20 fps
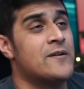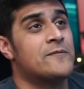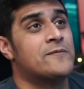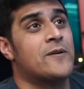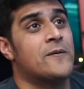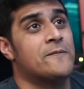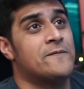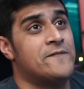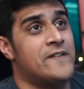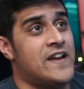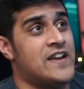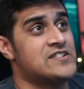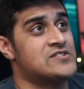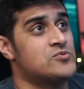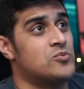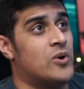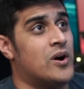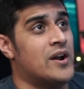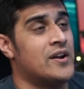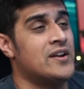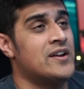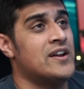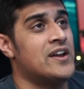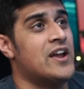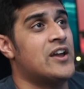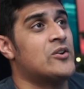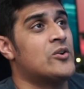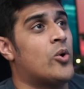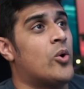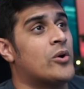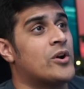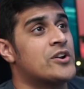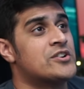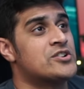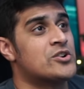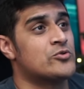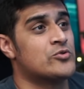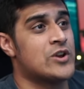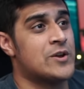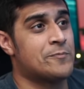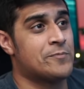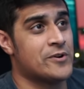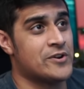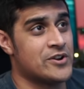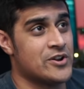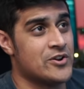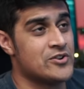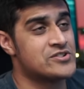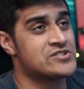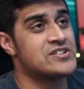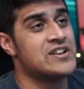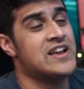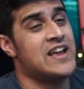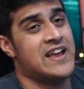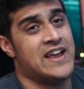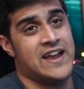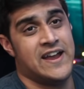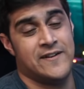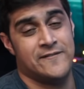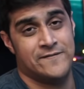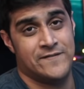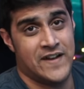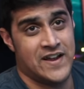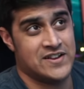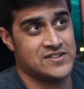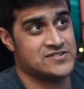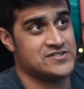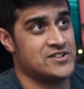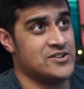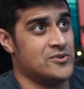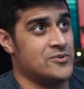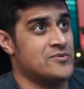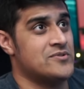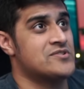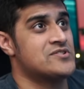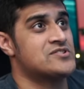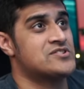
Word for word: from phase 1 in order to reproduce in phase 2.